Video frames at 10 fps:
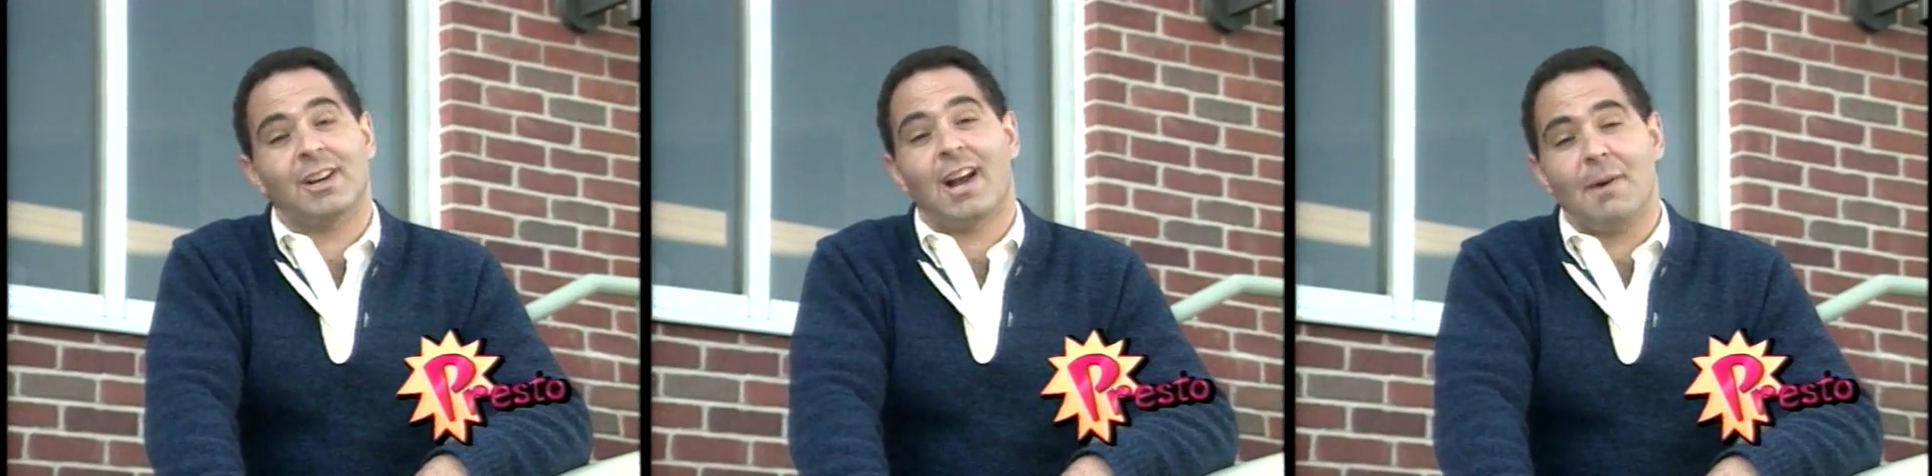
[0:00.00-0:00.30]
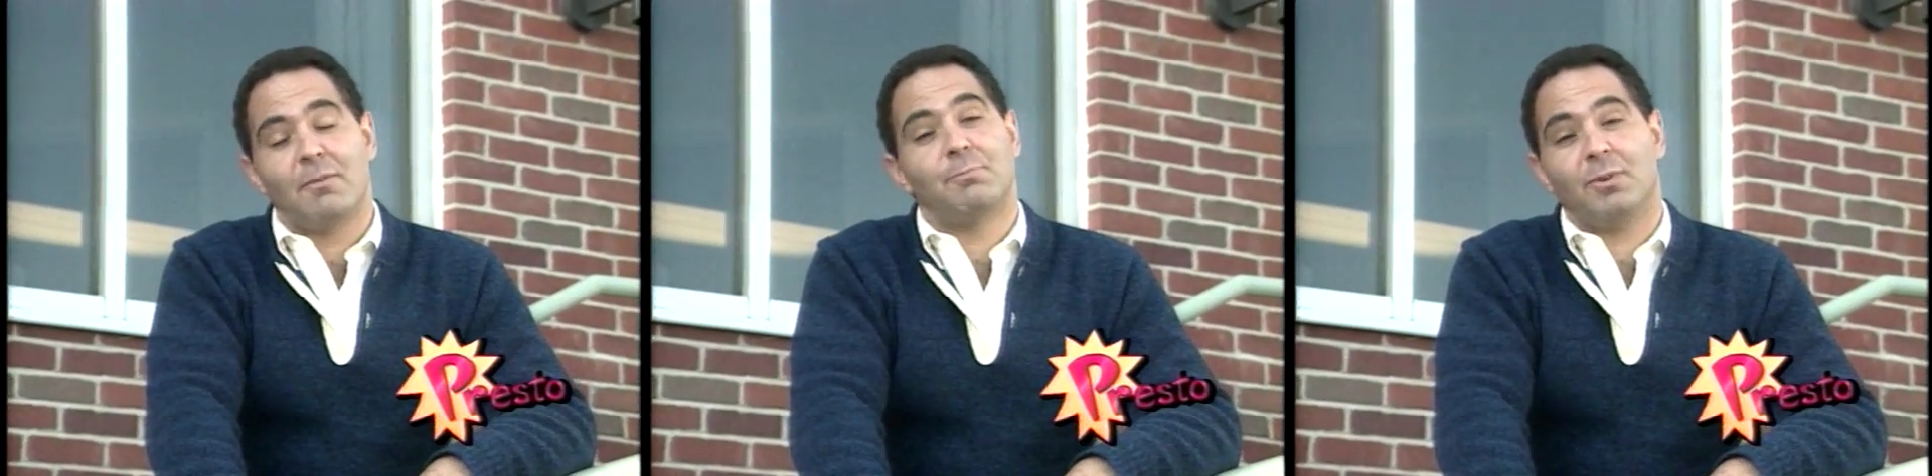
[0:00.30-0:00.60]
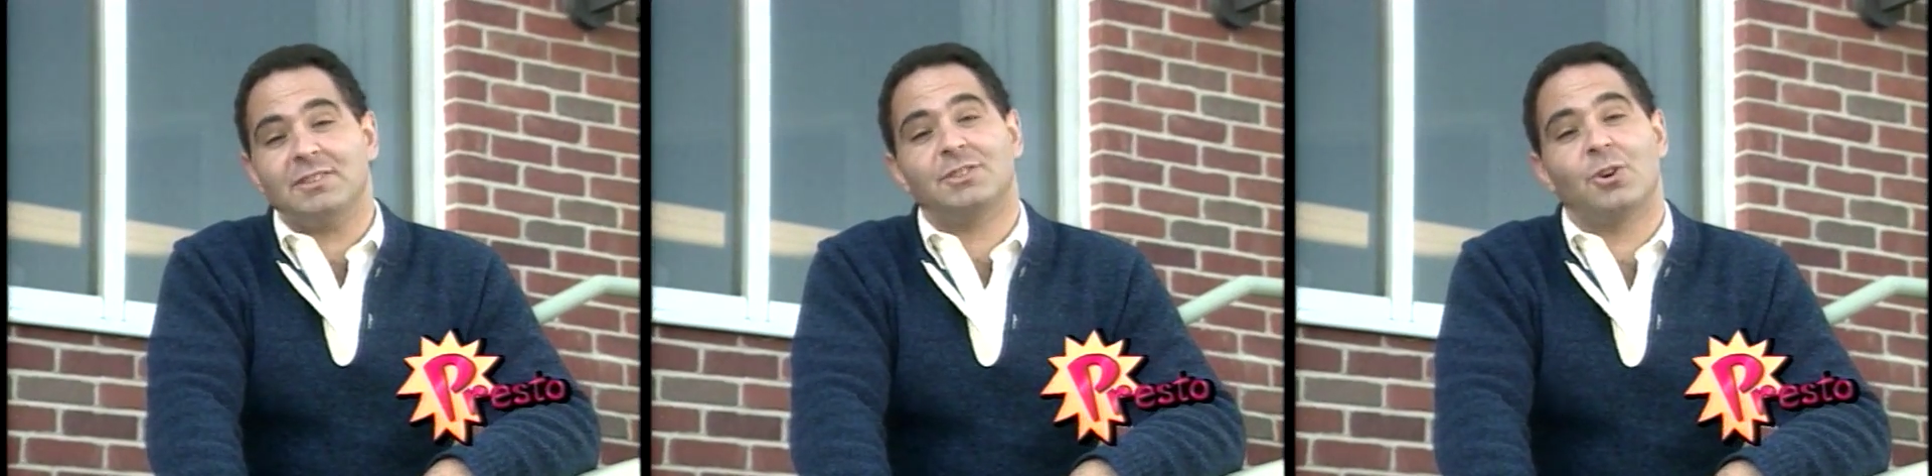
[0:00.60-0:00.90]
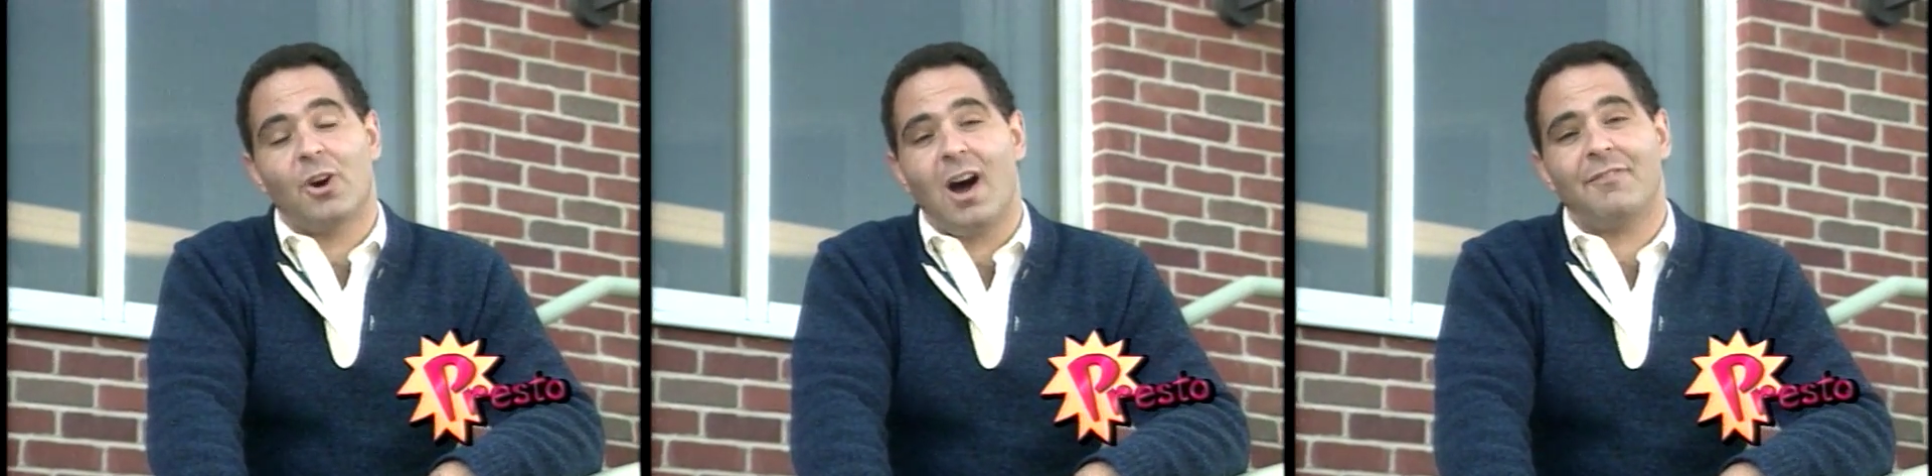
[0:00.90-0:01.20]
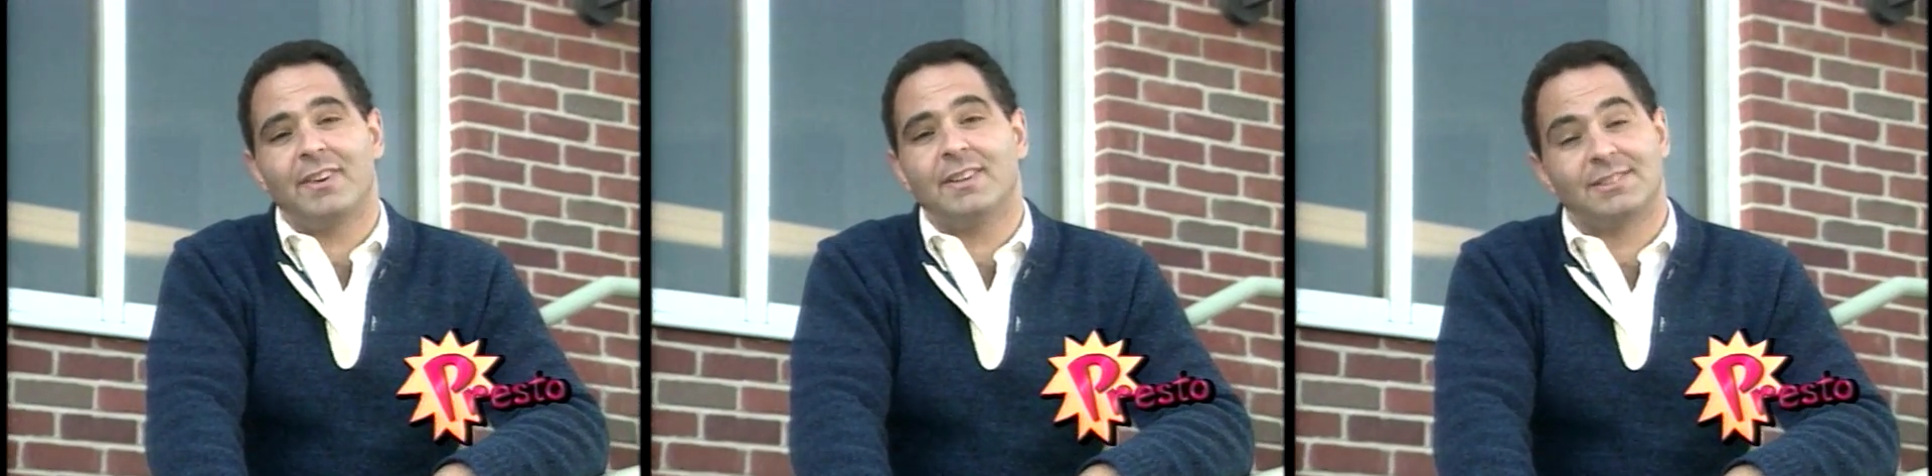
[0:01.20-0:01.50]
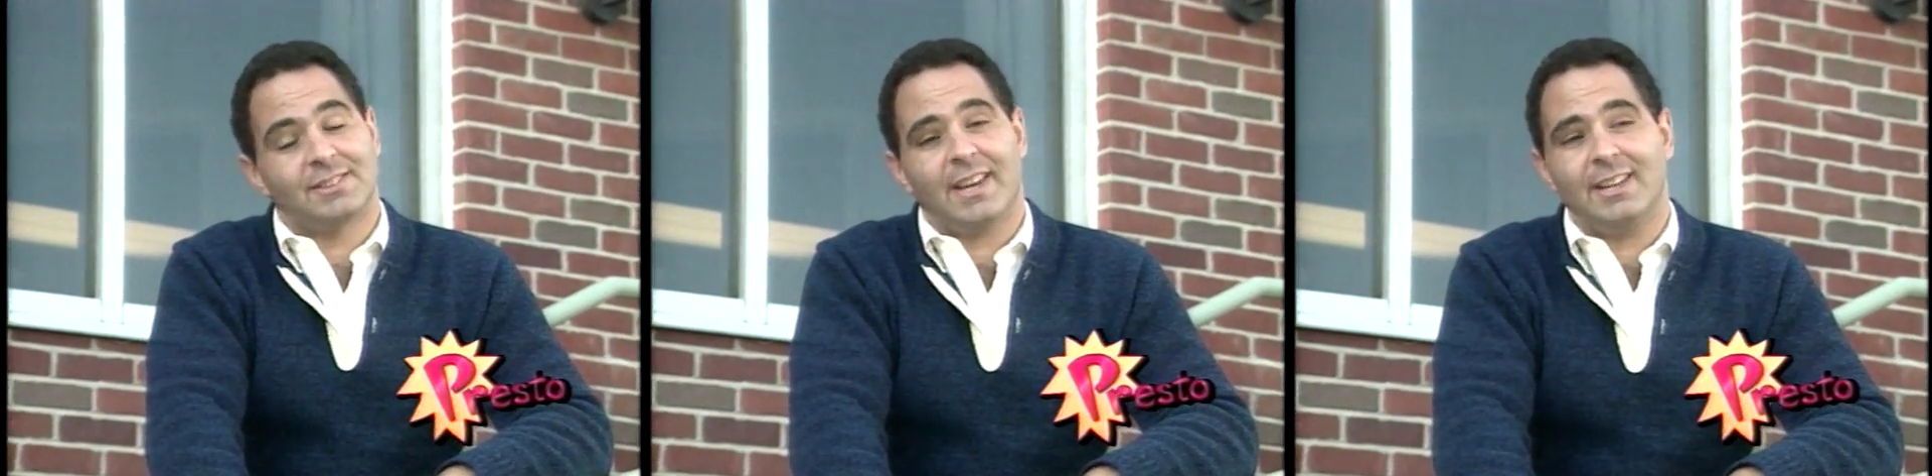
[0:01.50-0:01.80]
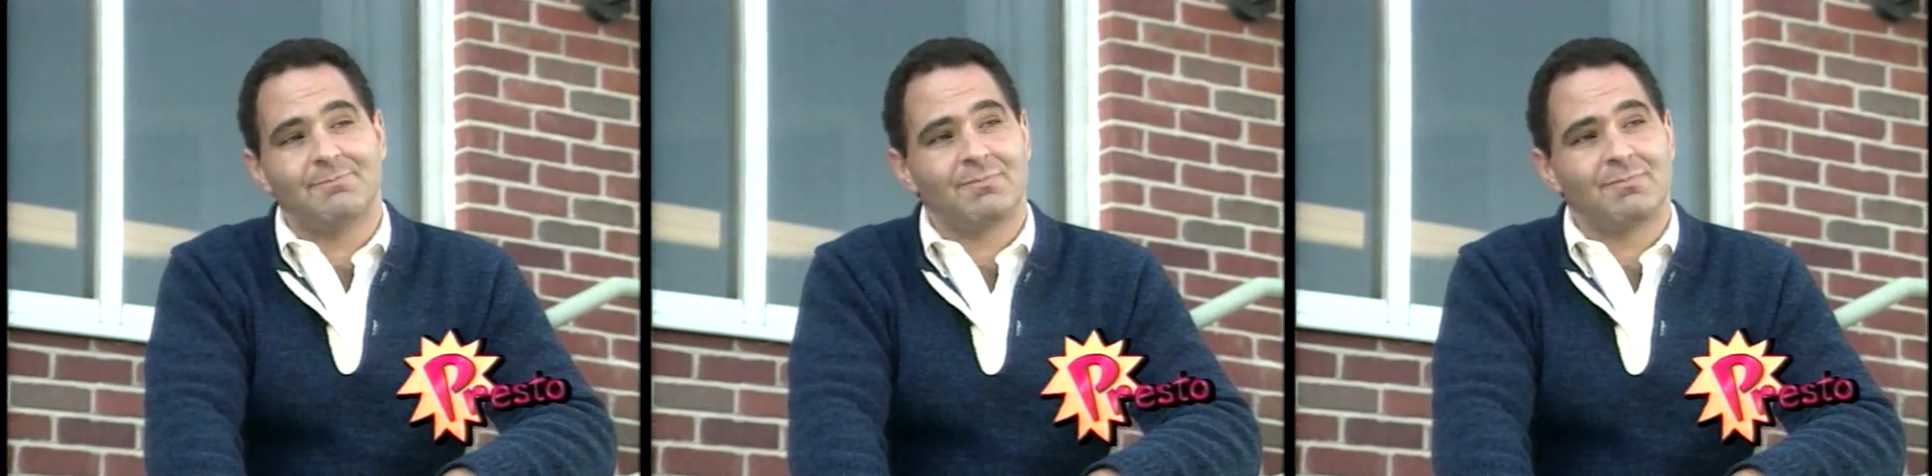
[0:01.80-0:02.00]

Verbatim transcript: cup of Presto coffee and say,